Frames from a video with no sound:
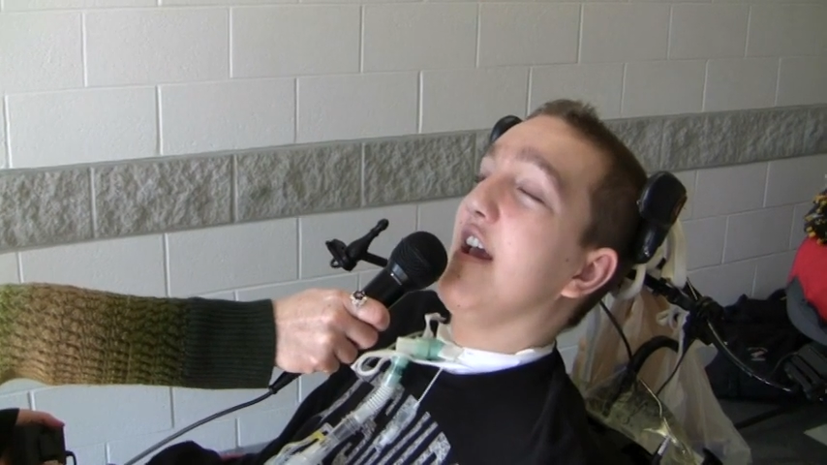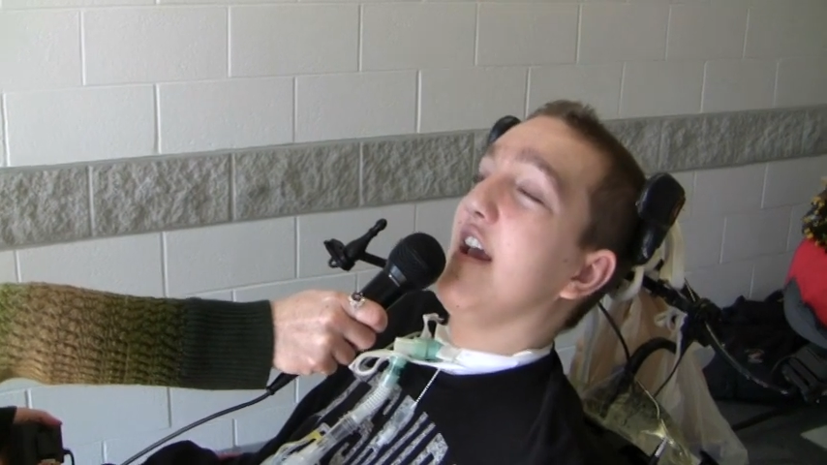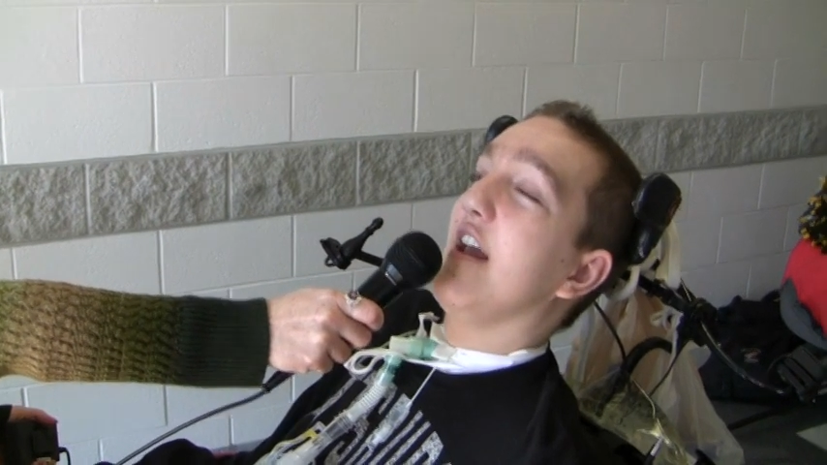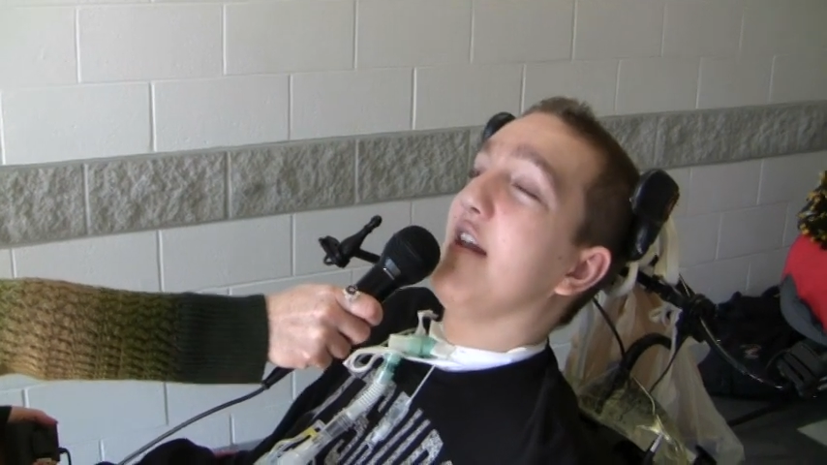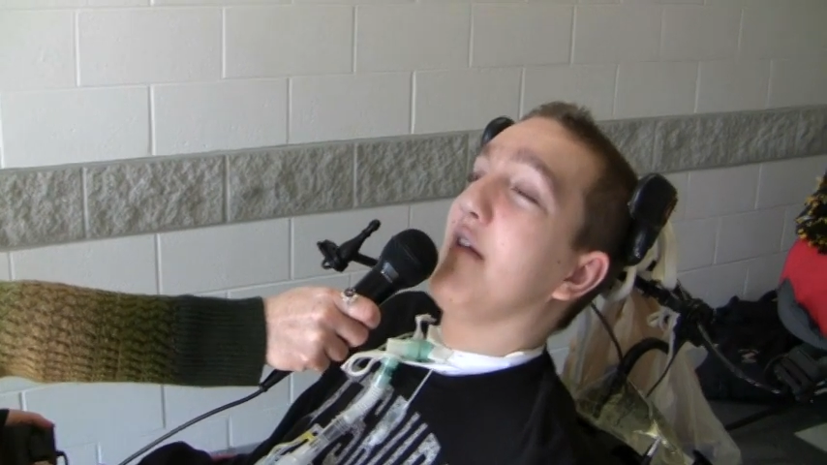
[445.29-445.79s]

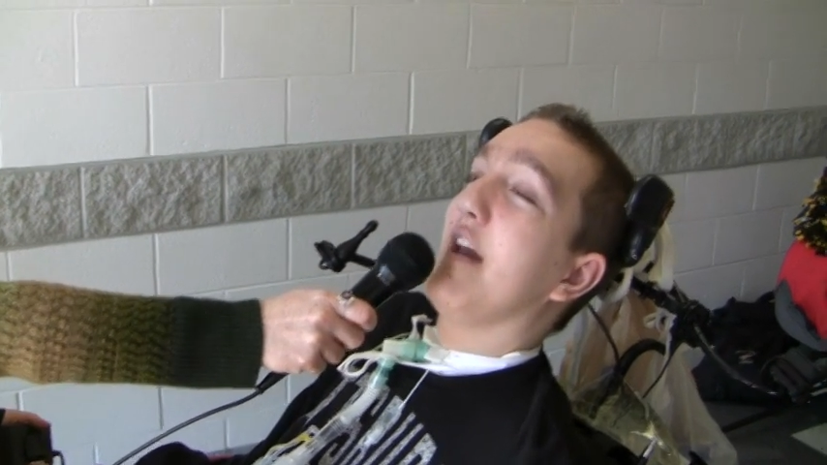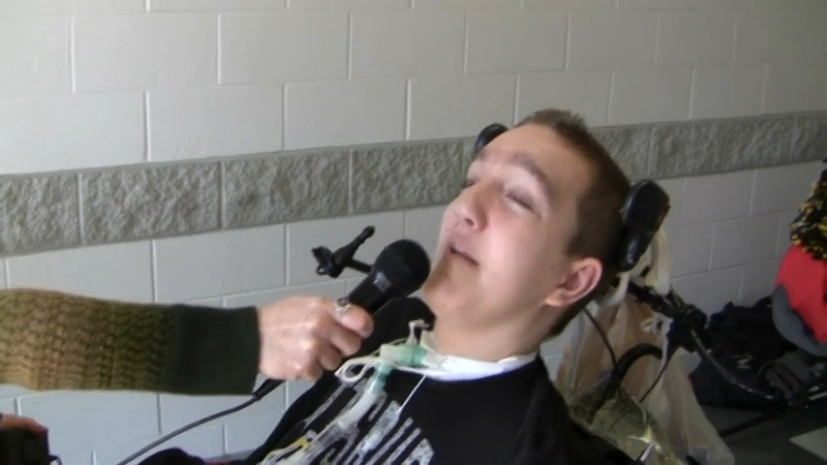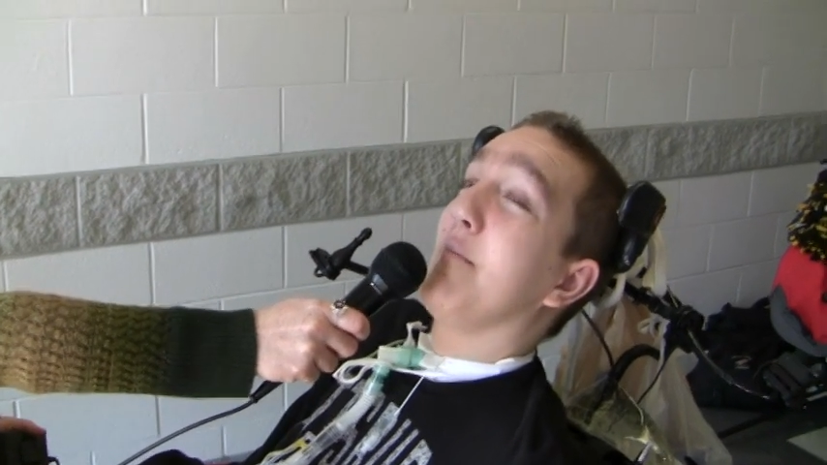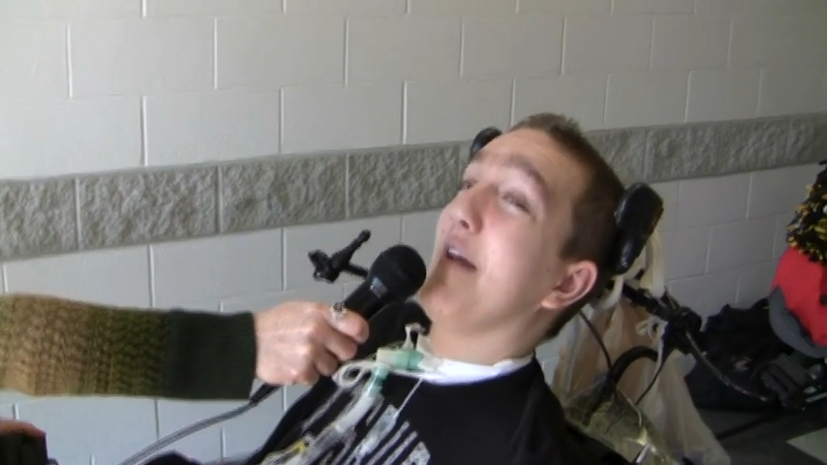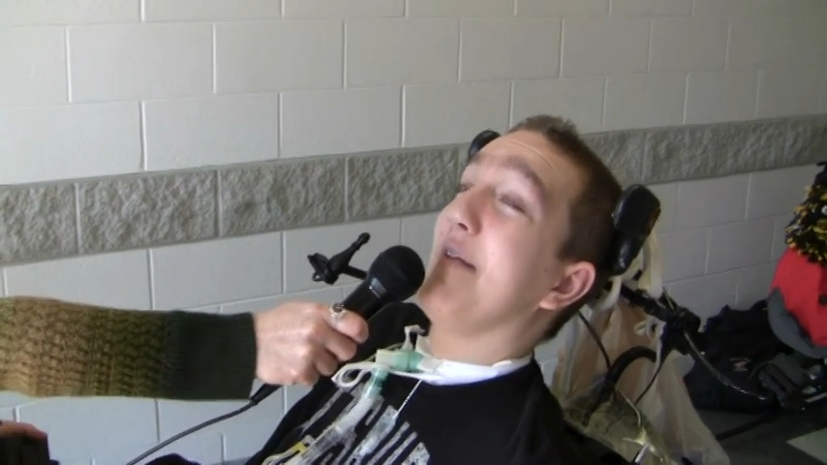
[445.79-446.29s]

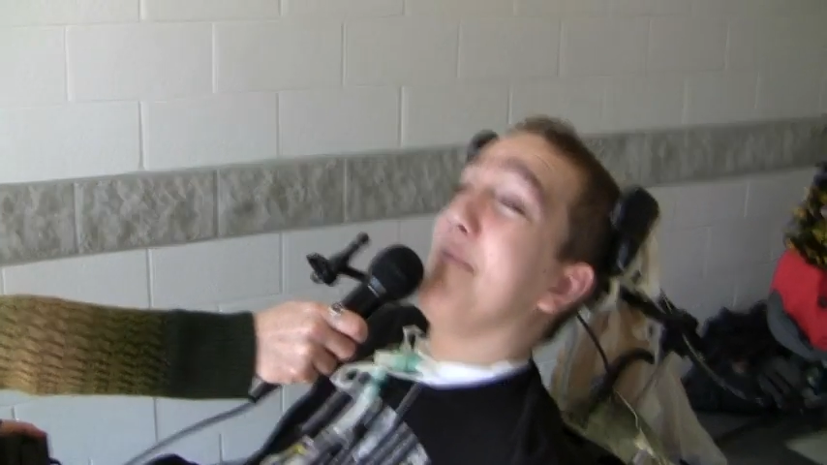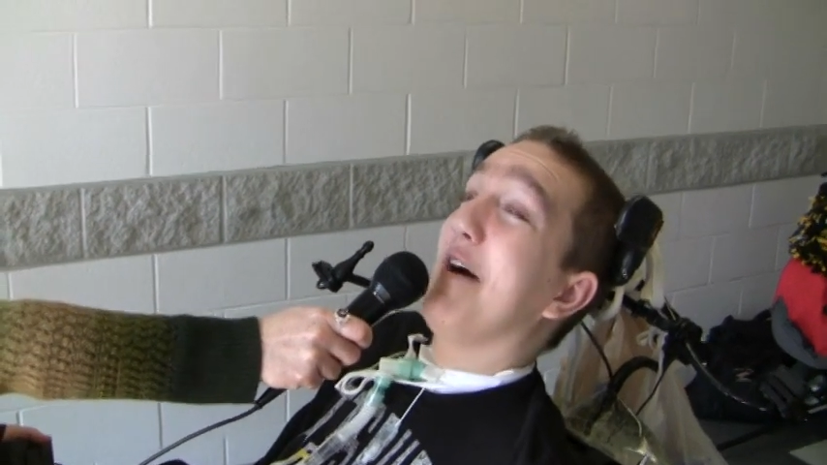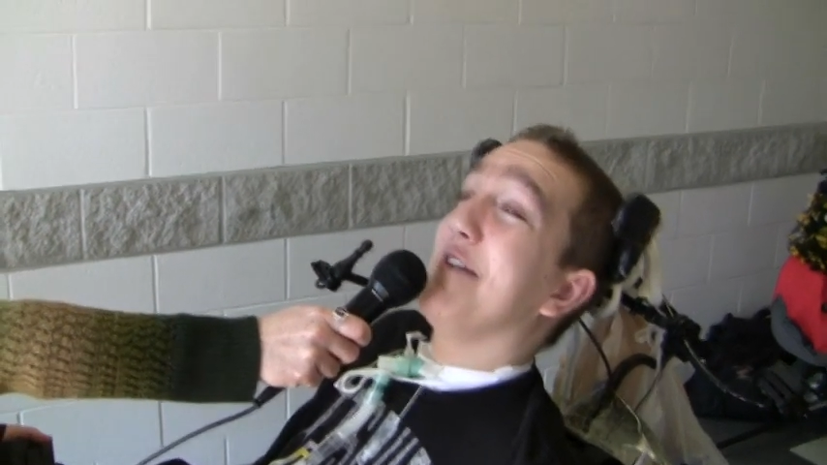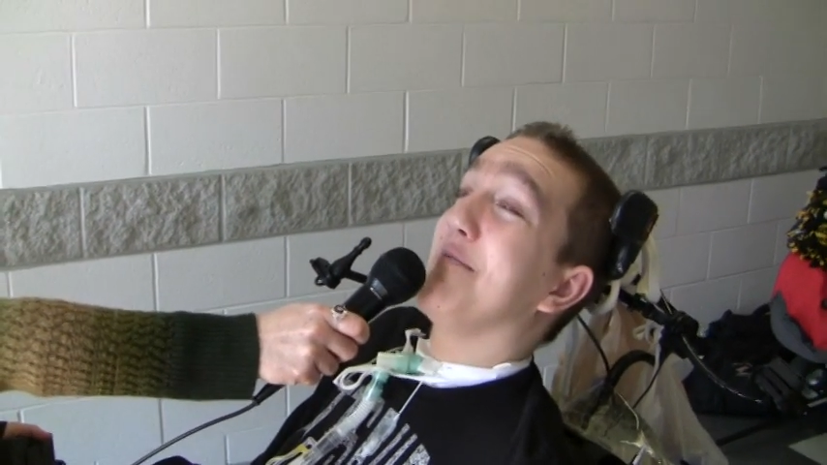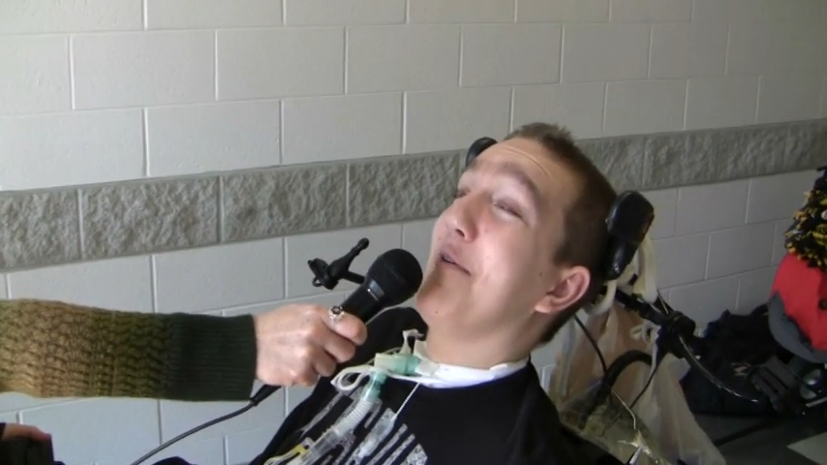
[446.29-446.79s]
and
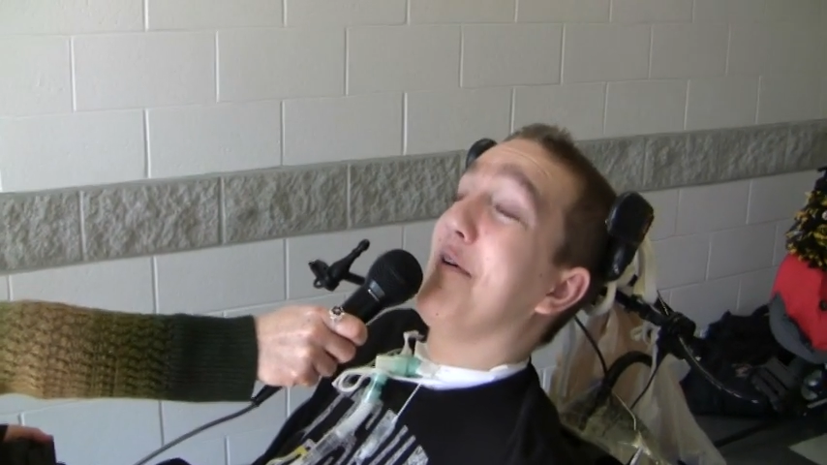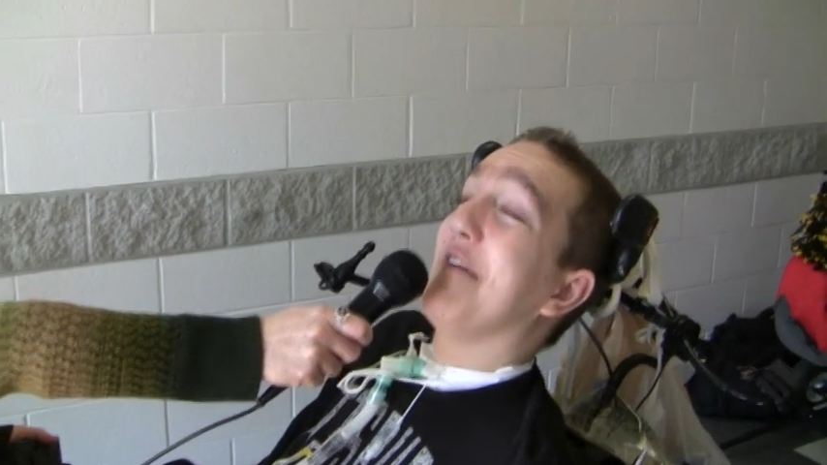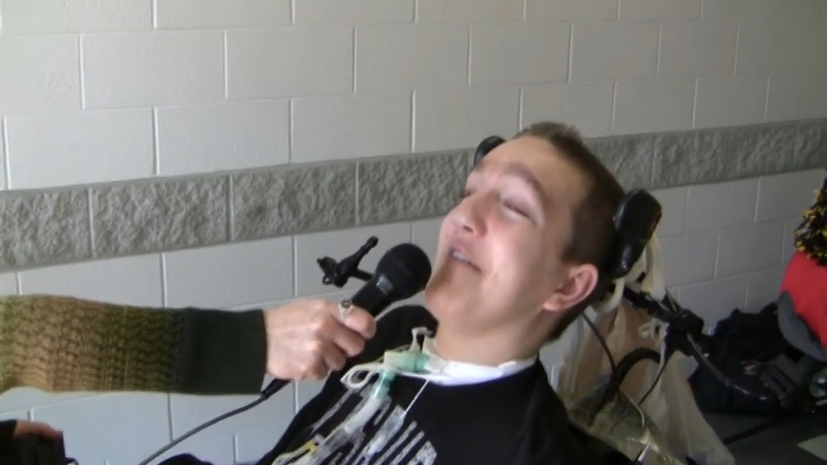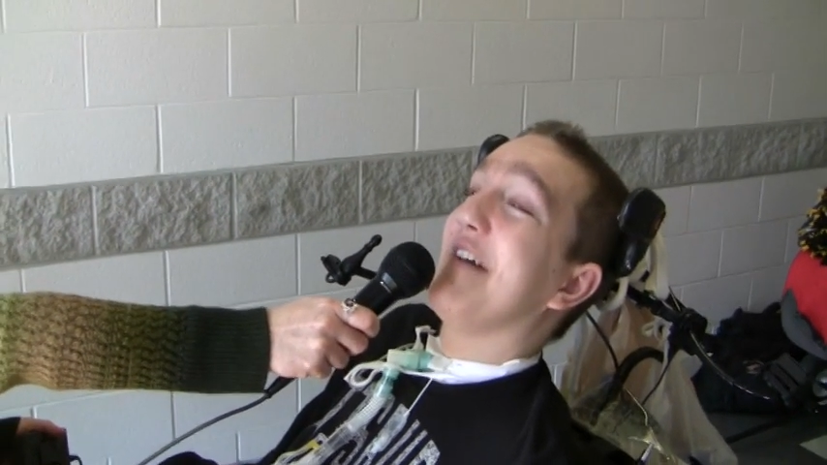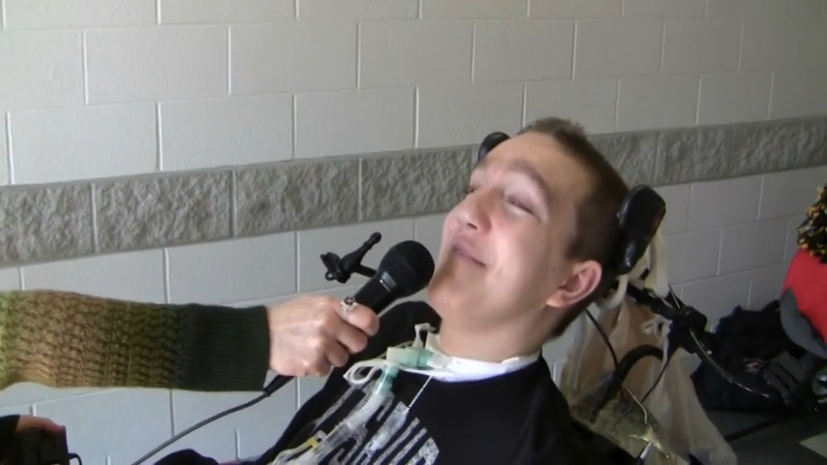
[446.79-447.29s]
much more
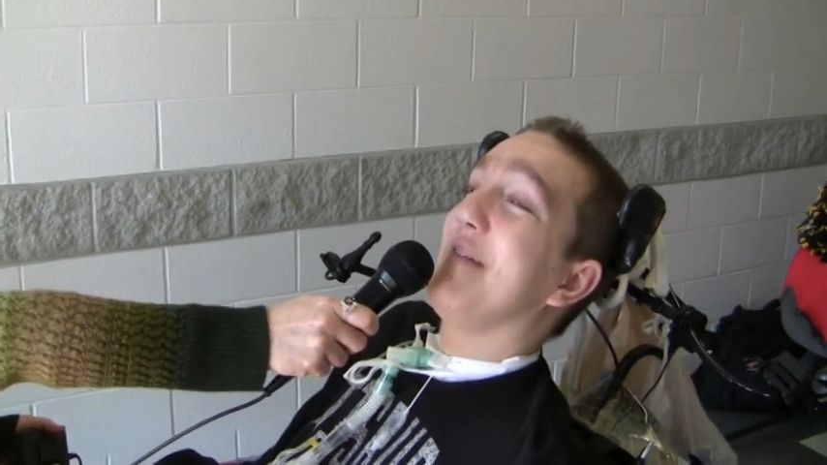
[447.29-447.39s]
of it